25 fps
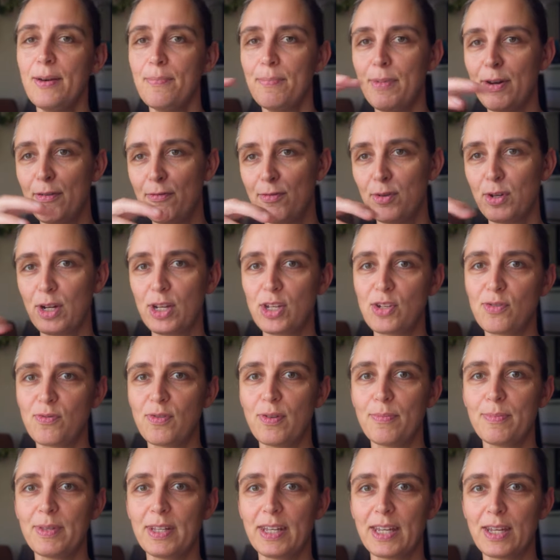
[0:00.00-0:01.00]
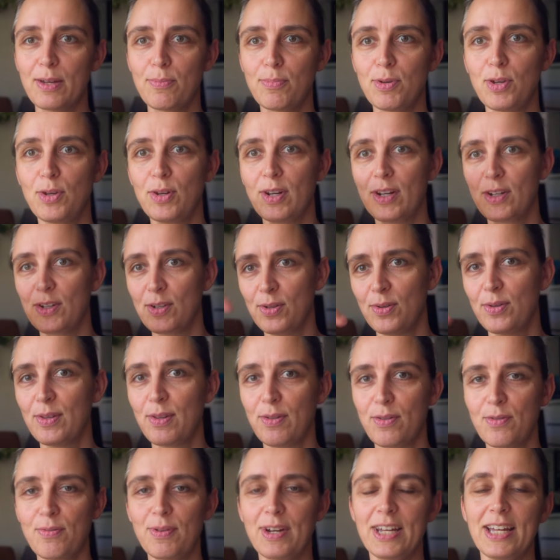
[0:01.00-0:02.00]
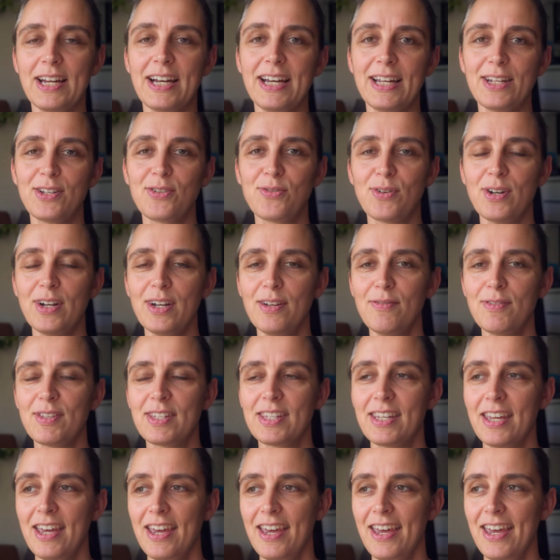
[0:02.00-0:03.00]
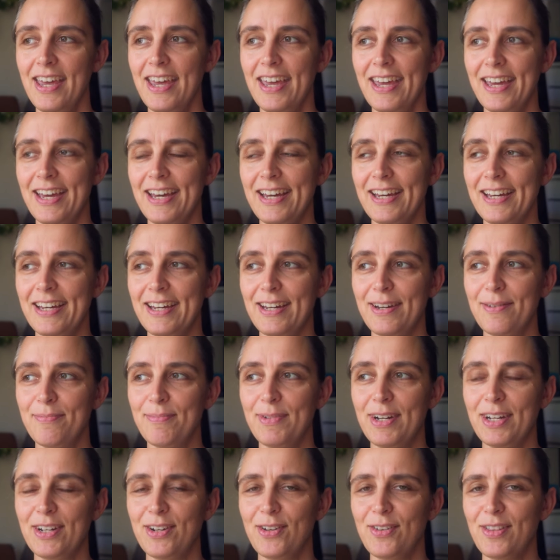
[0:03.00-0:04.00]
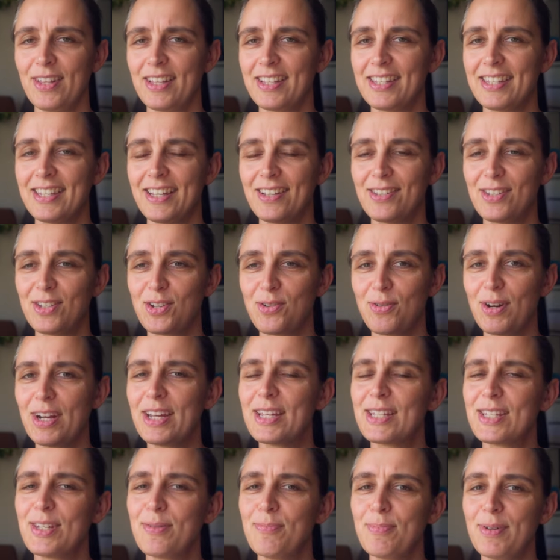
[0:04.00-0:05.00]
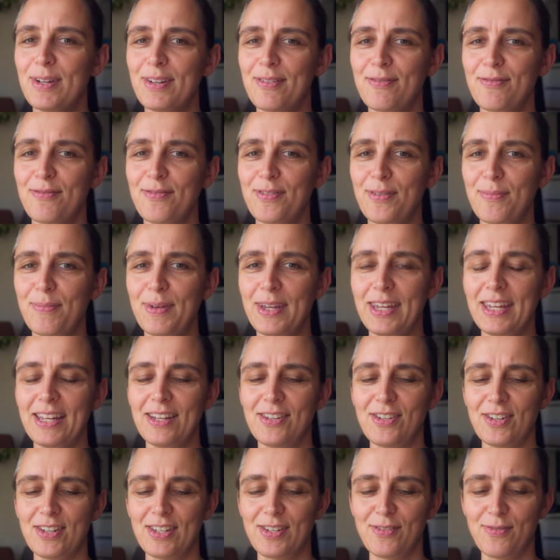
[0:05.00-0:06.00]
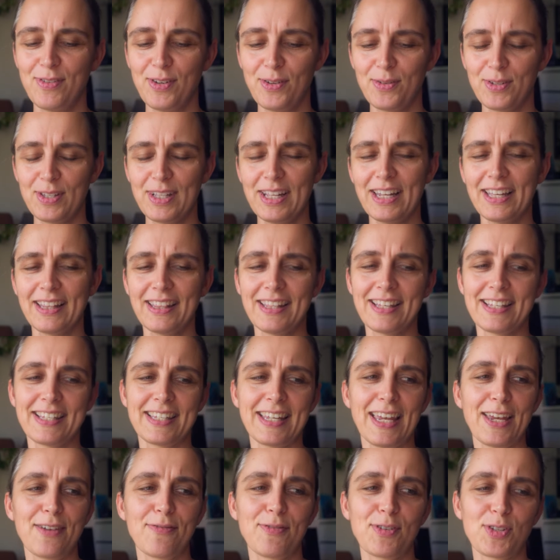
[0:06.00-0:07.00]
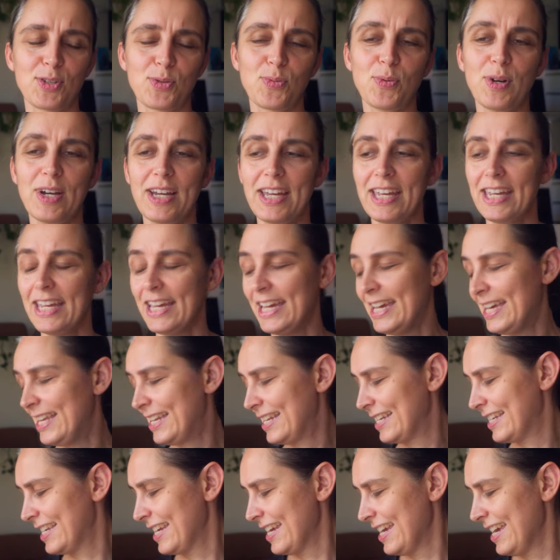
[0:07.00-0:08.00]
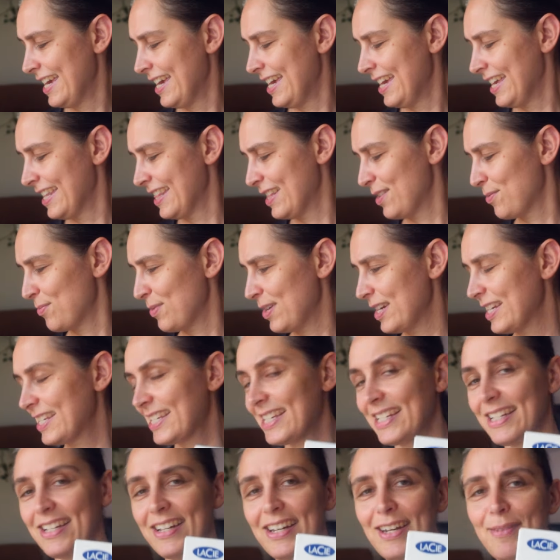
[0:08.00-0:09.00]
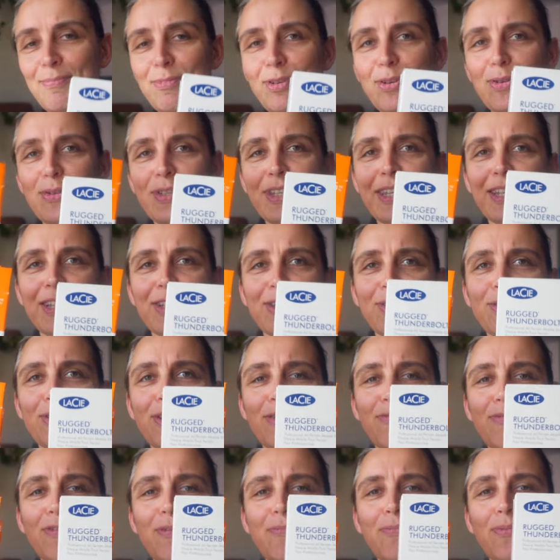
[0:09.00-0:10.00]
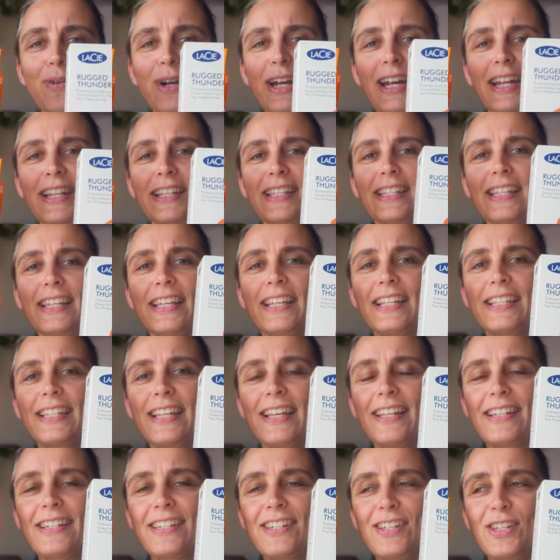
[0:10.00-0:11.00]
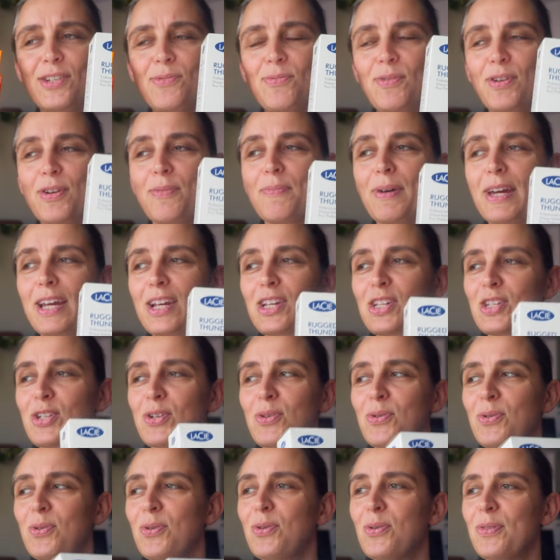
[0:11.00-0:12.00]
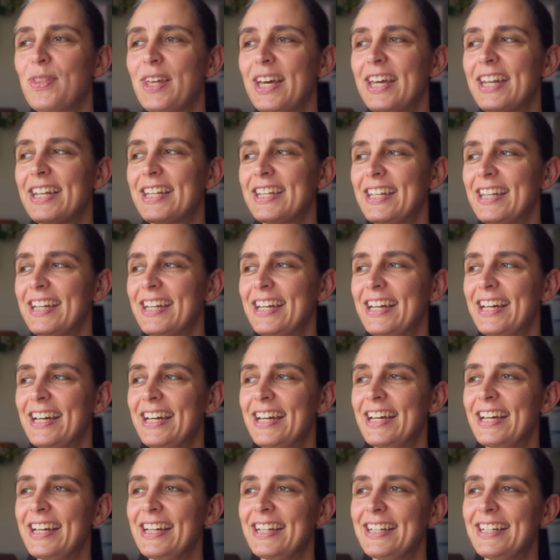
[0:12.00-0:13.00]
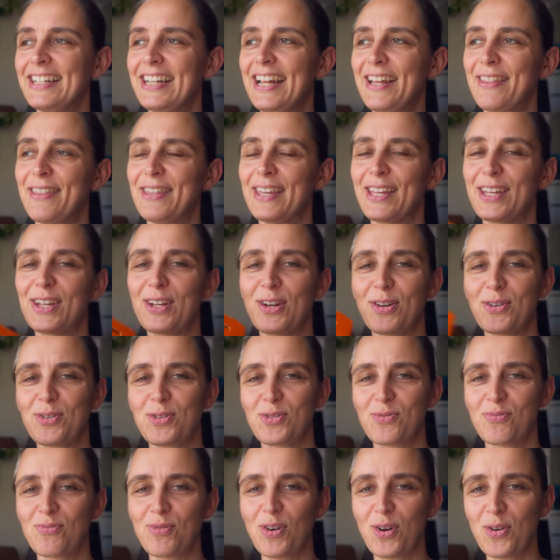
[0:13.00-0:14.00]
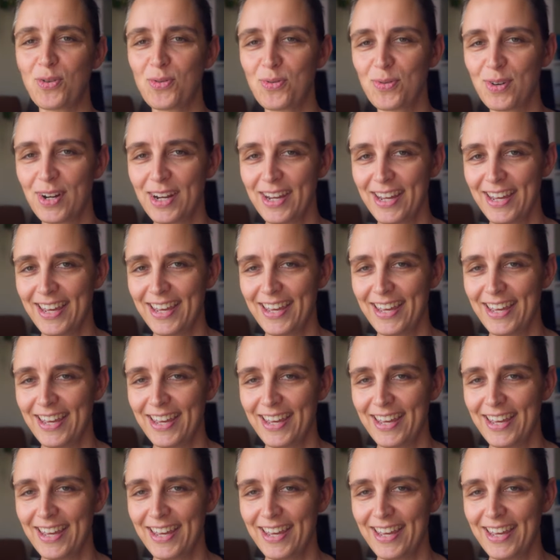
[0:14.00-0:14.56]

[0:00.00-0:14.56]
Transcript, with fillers: my footage from the computer to the three hard drives. Um, I know that sounds crazy, but for me, it just feels like the safest way. And the reason I'm using two different brands is I just want to make sure that uh, nothing goes wrong